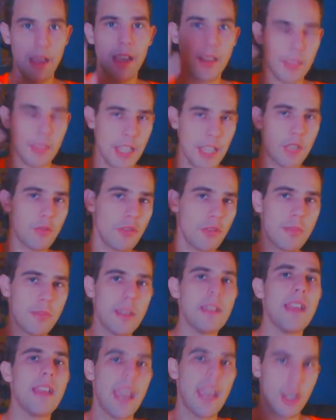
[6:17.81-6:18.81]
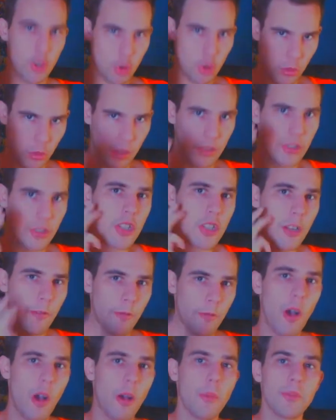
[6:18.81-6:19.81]
This would be a trilogy of
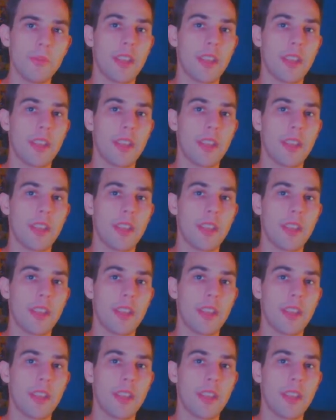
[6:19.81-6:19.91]
films.